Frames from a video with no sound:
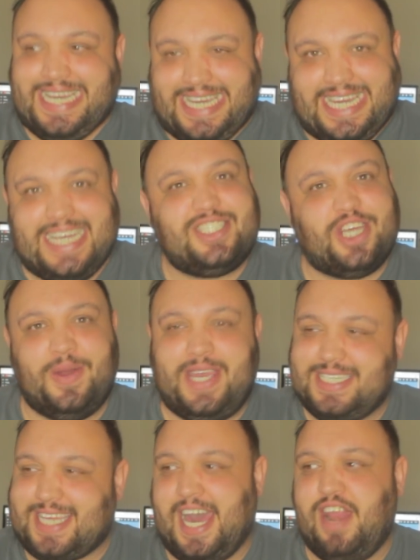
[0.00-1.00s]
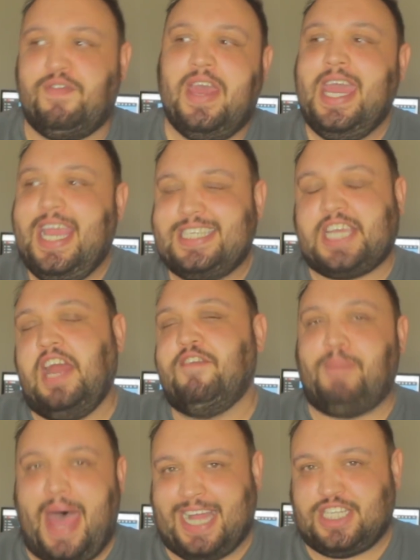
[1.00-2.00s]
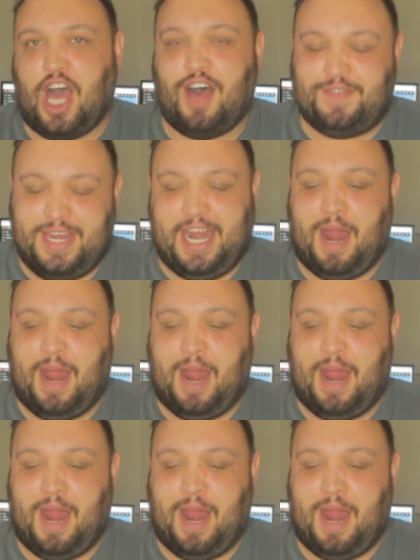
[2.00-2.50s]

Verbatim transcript: eh, so he's kind of, he's kind of backed off it,